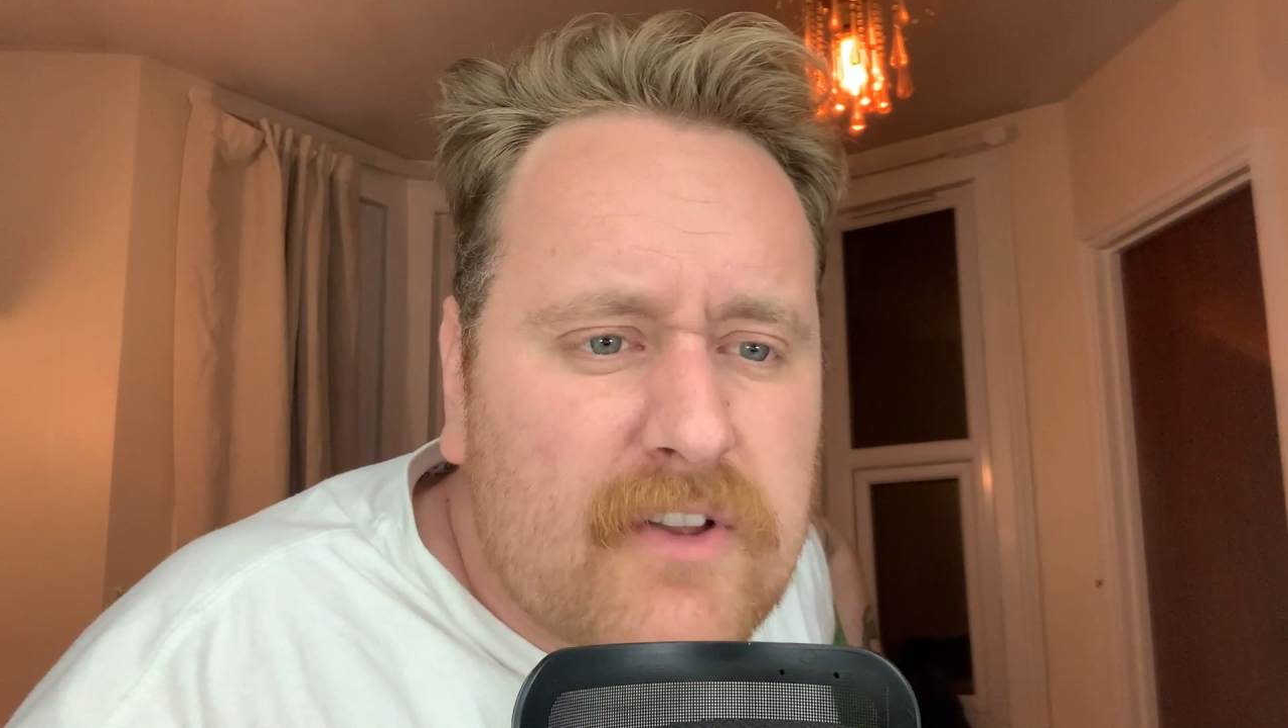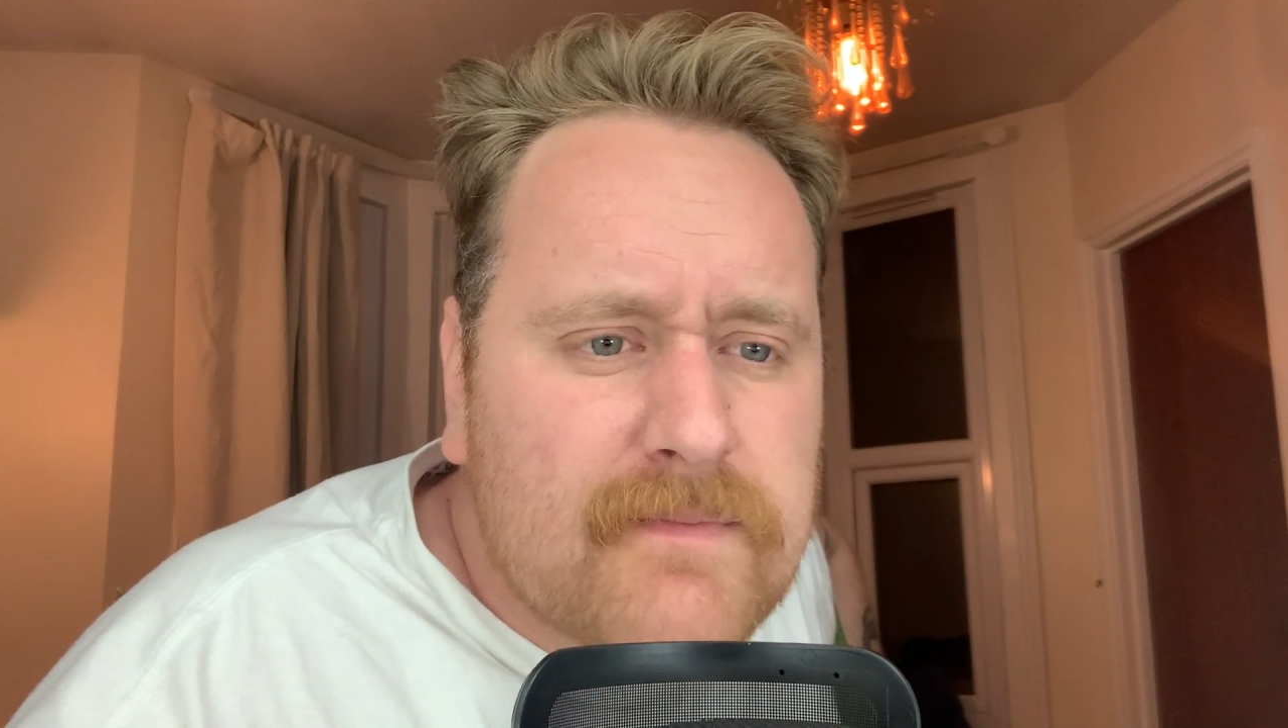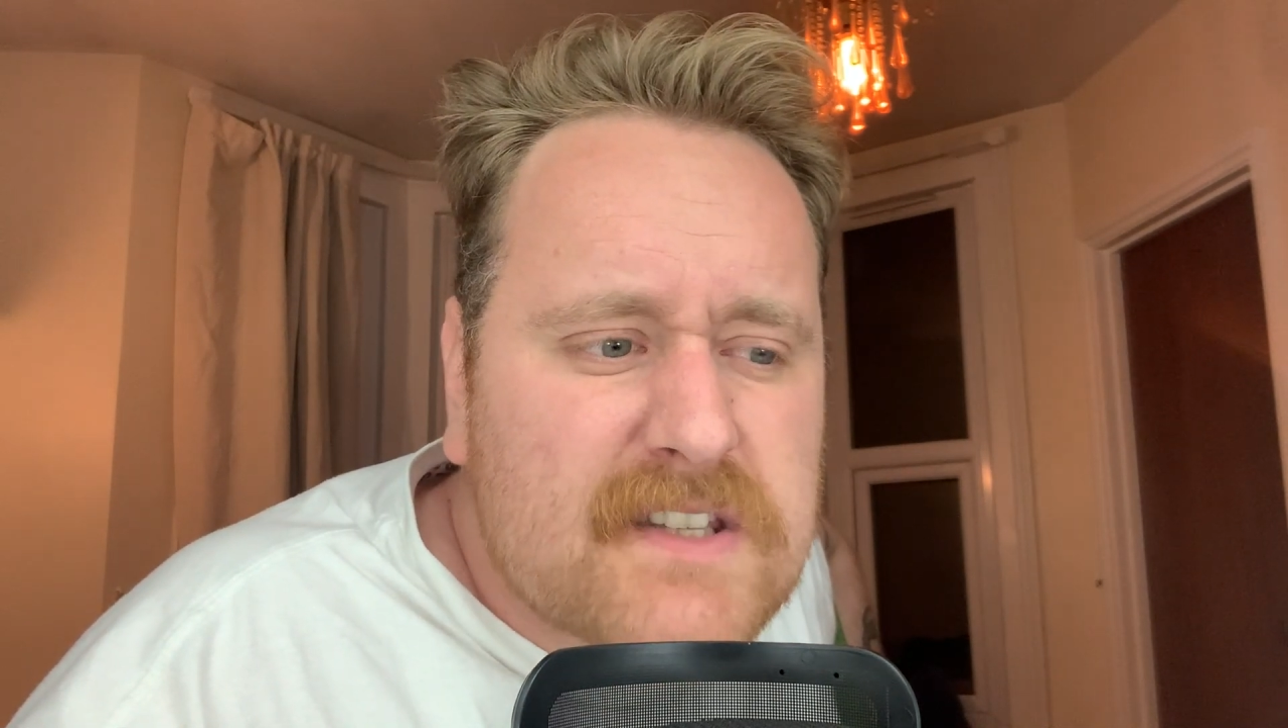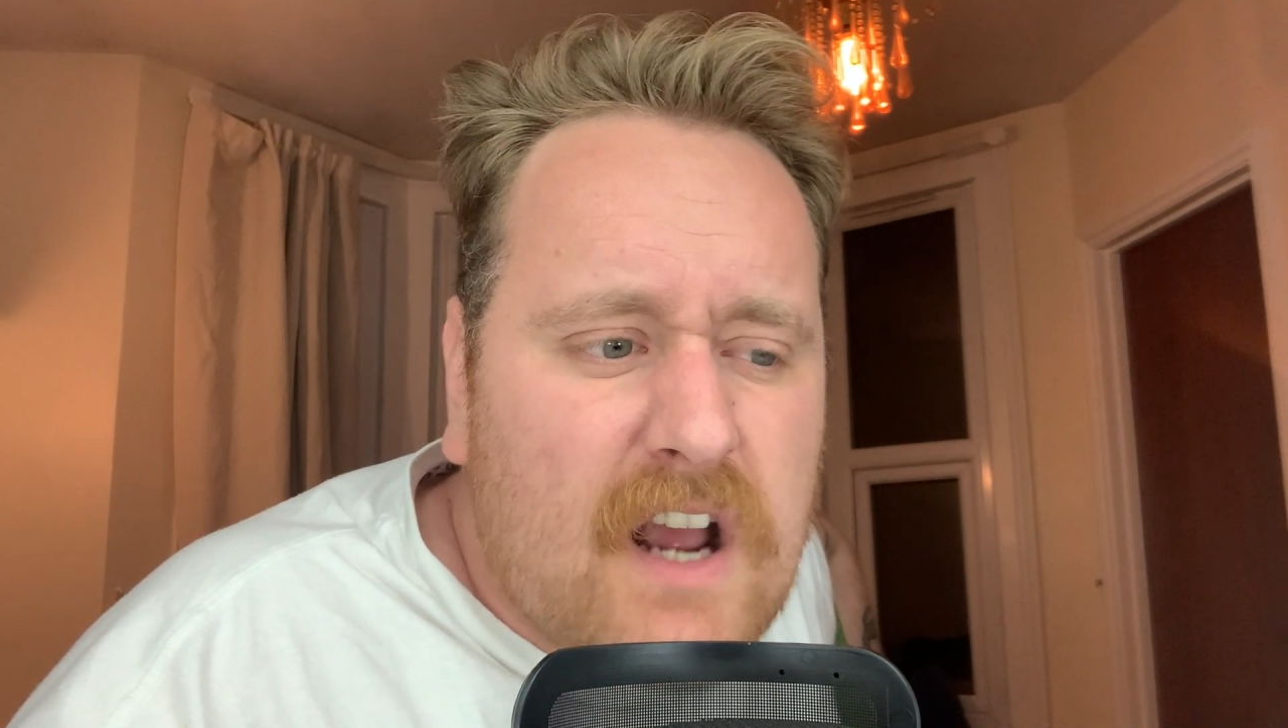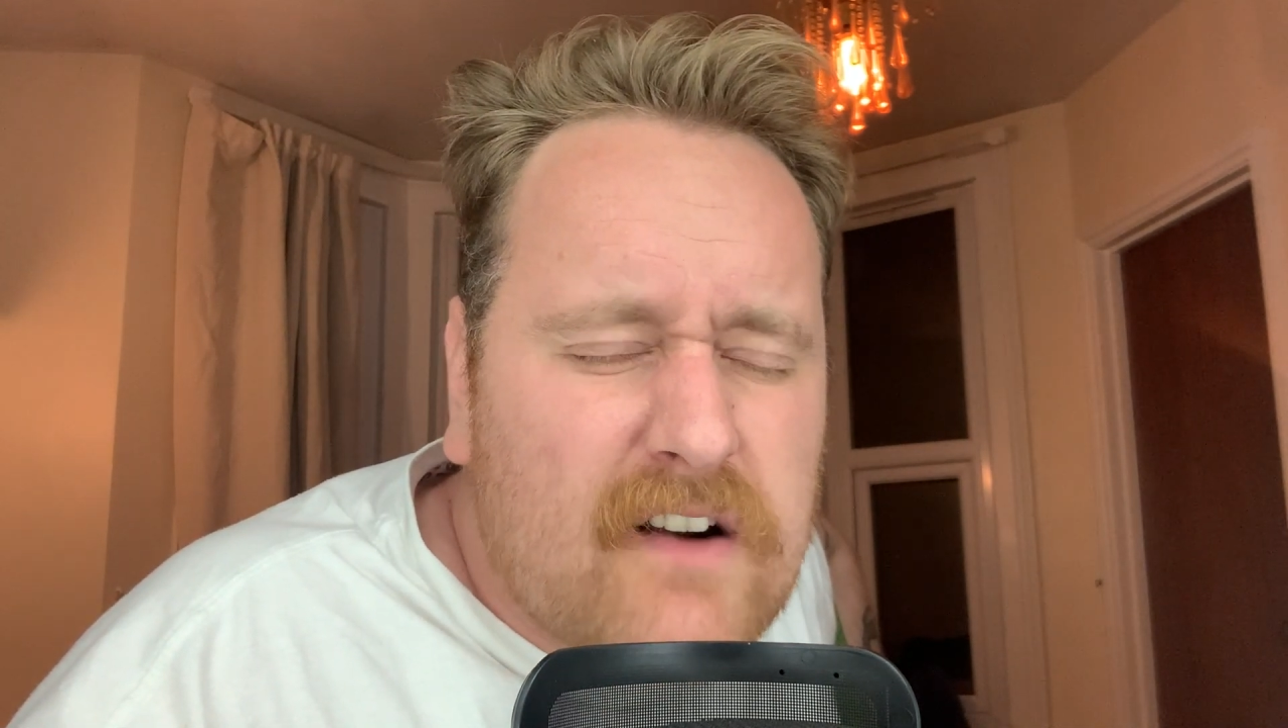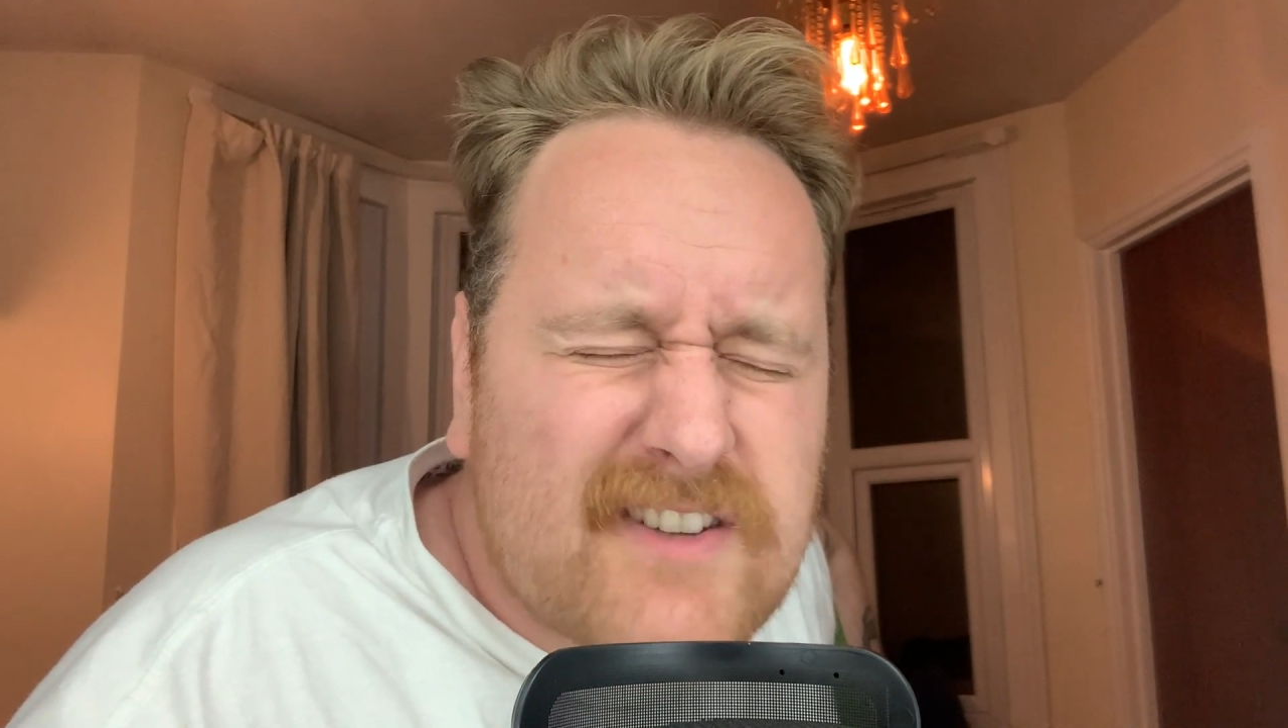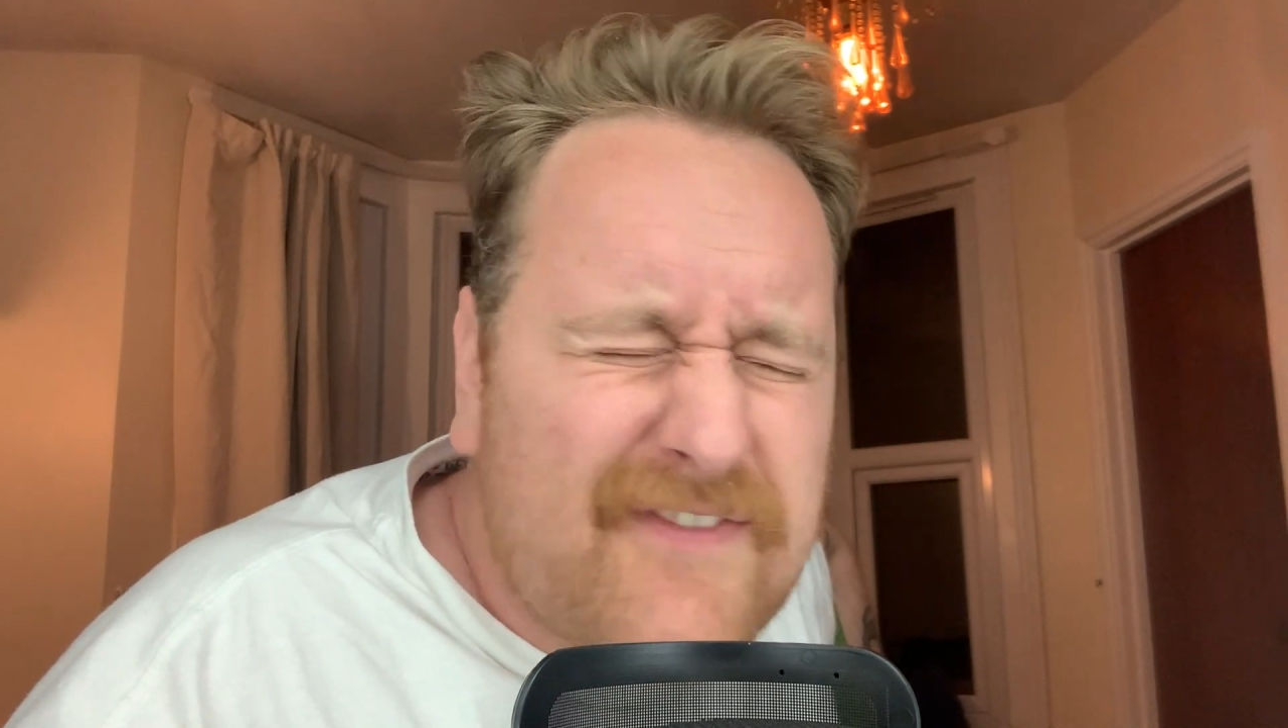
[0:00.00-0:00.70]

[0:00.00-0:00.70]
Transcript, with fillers: themselves.